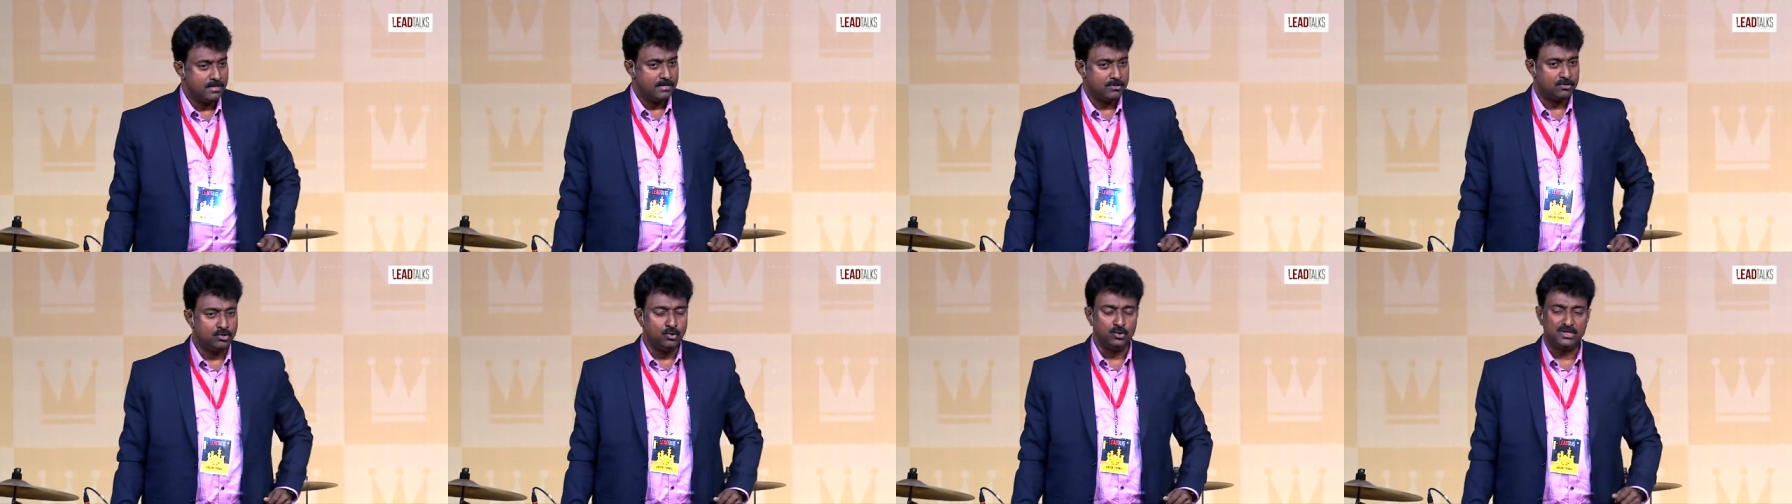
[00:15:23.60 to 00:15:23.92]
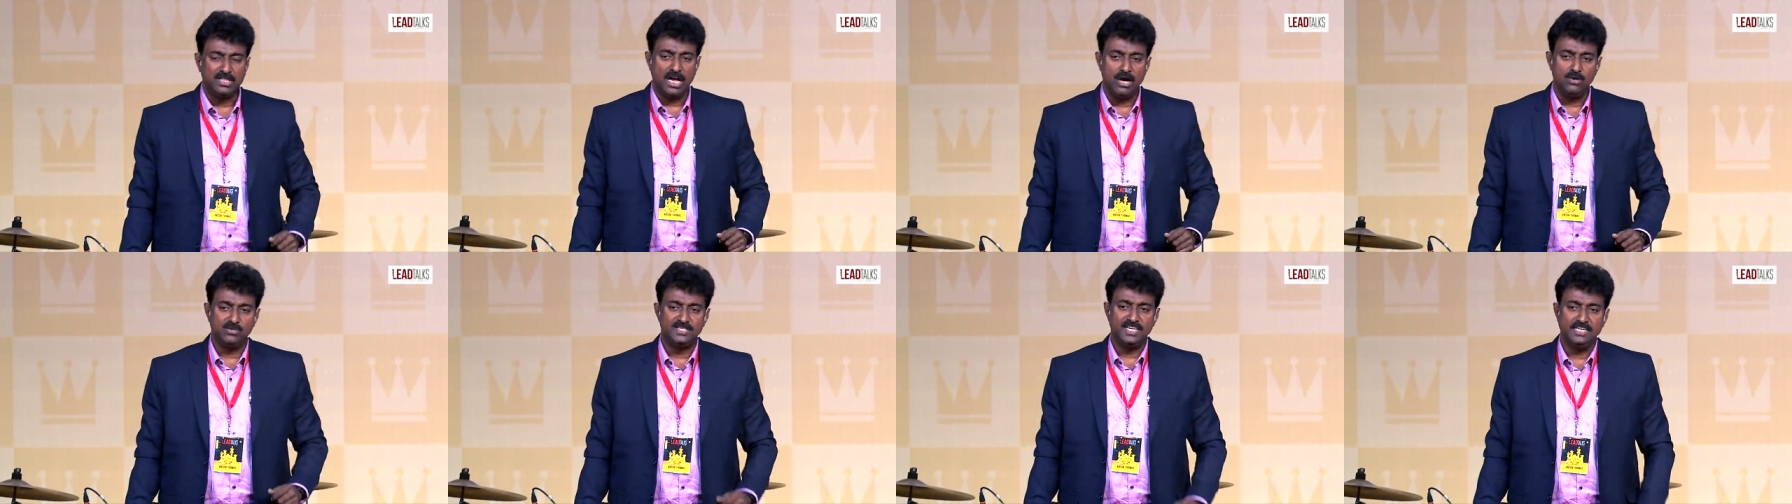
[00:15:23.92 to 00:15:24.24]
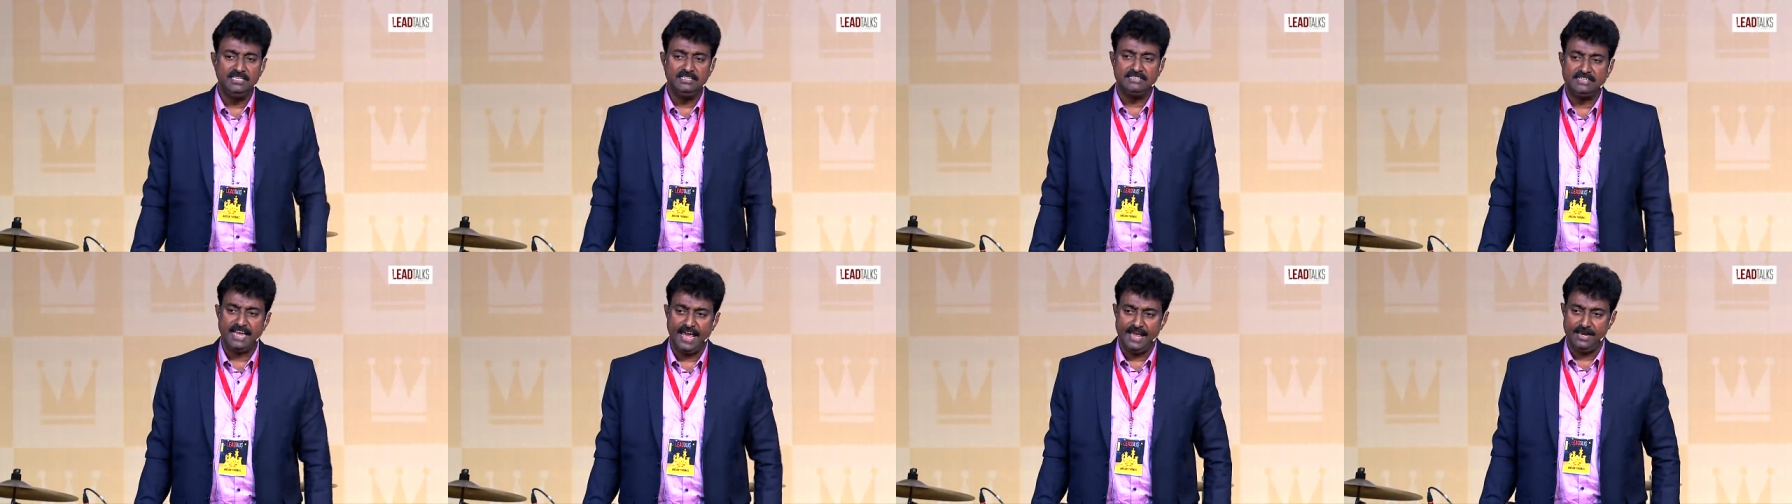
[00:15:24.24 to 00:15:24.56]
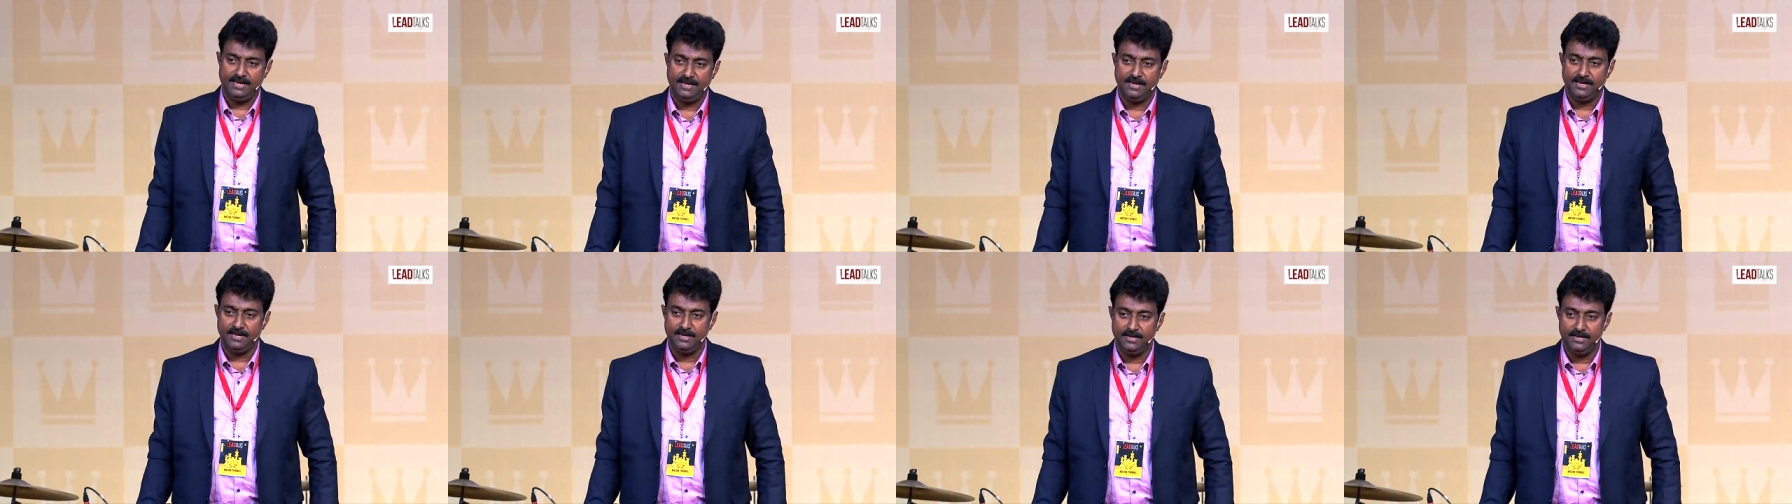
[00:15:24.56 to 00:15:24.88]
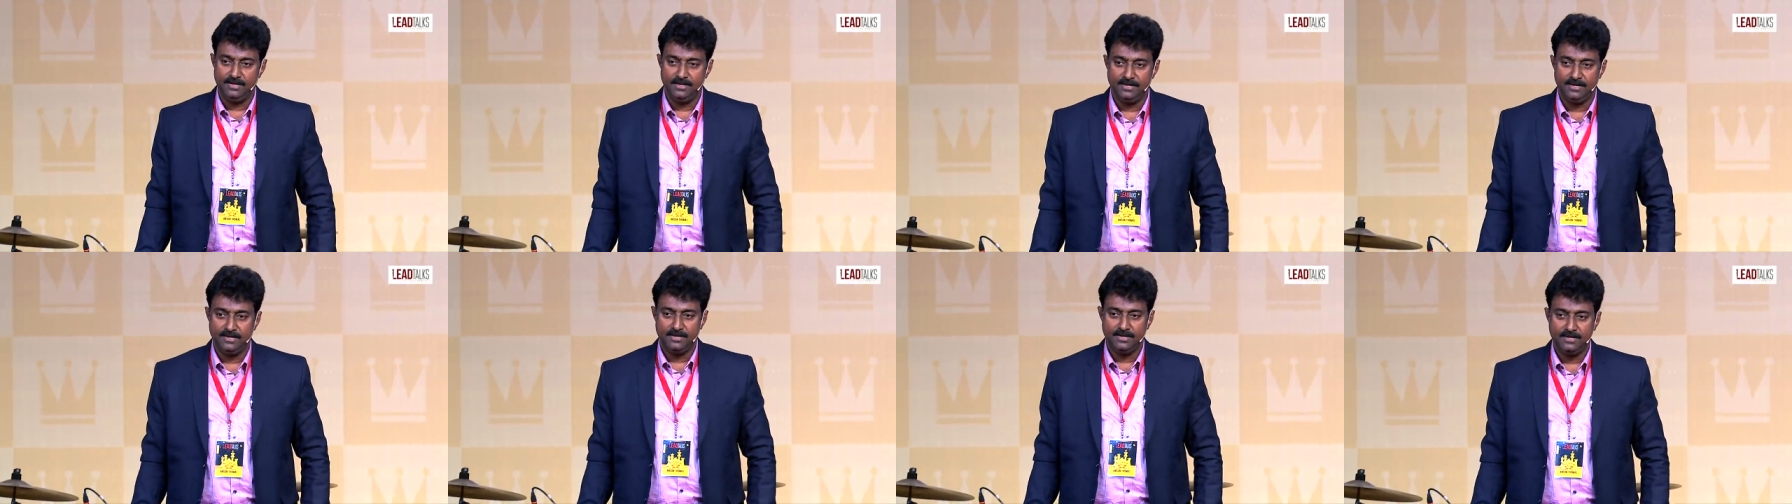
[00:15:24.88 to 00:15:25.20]
2010,
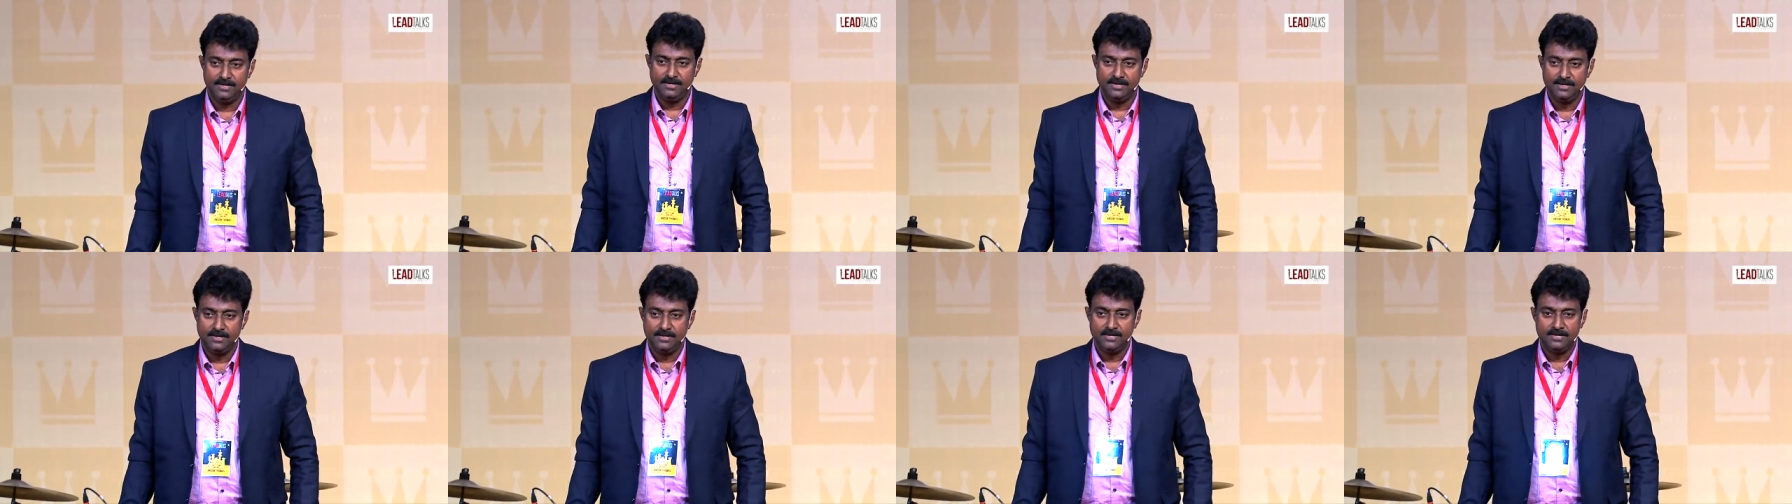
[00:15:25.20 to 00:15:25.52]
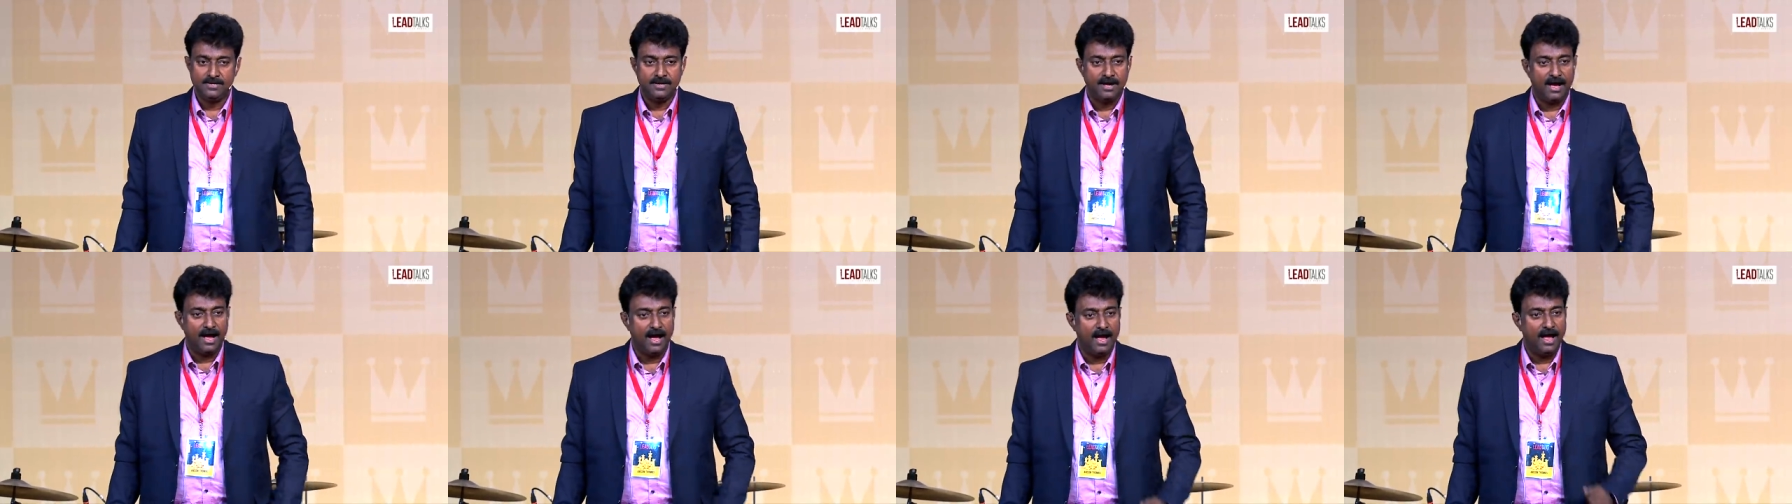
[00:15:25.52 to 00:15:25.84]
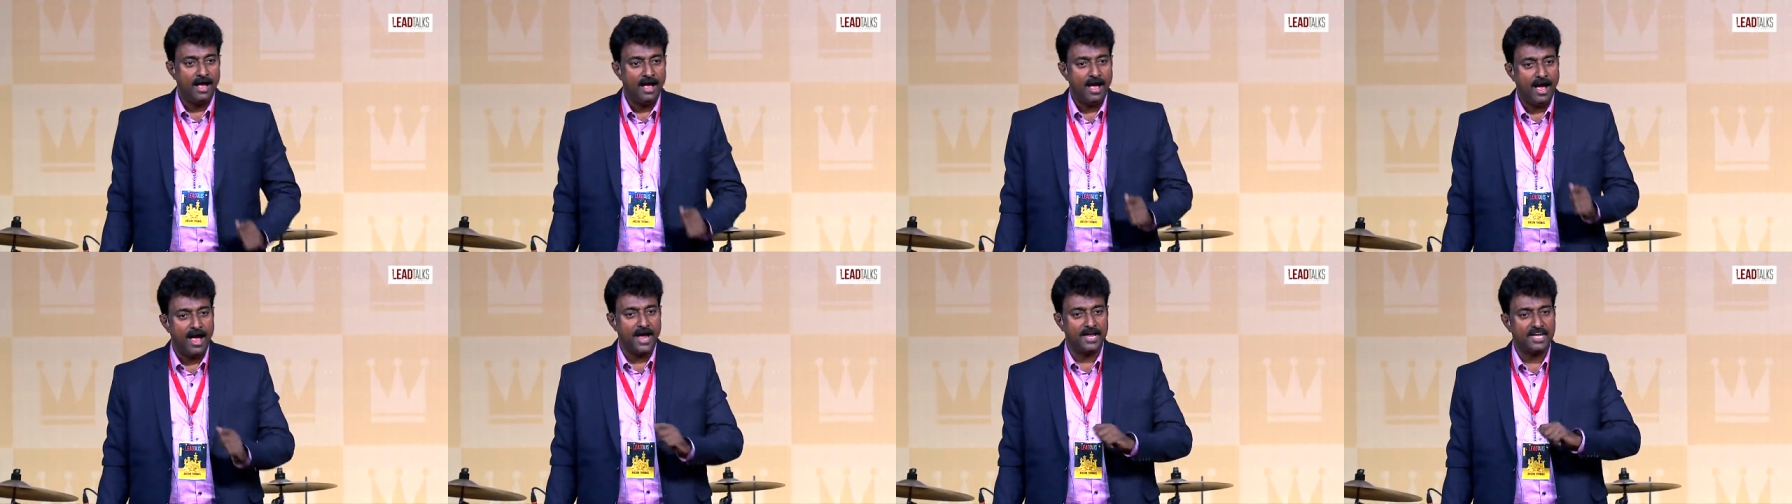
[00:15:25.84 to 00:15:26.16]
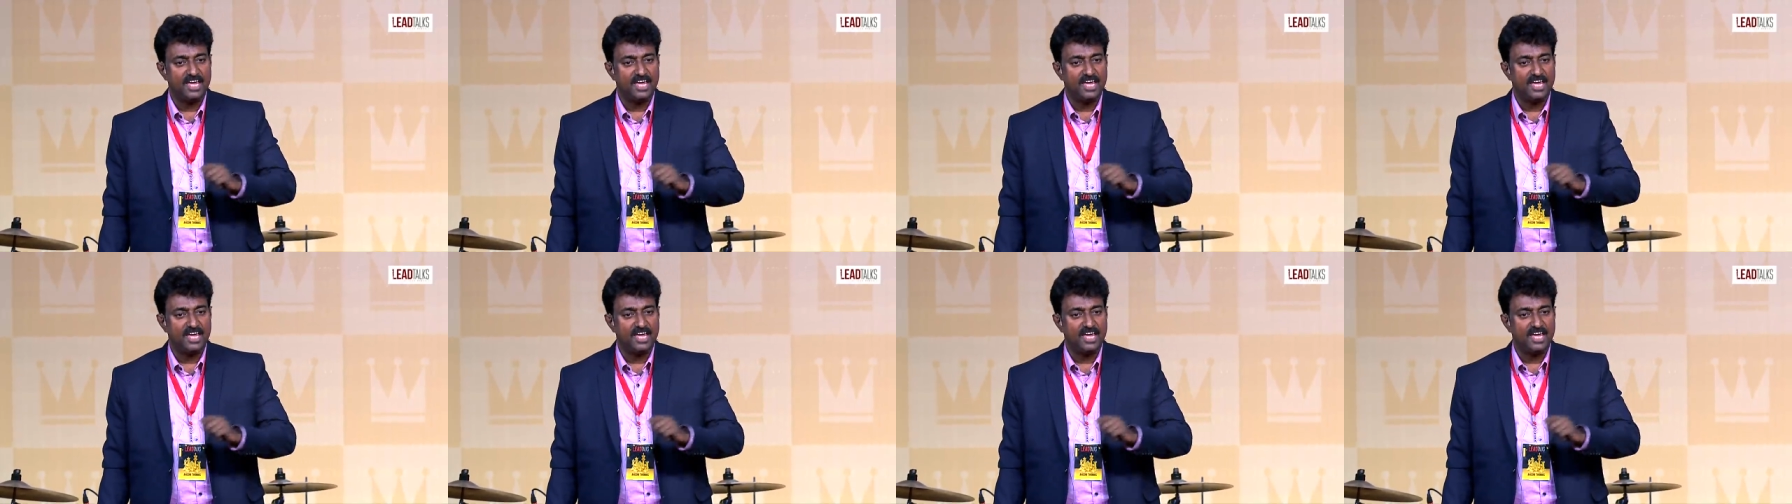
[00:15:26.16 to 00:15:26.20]
I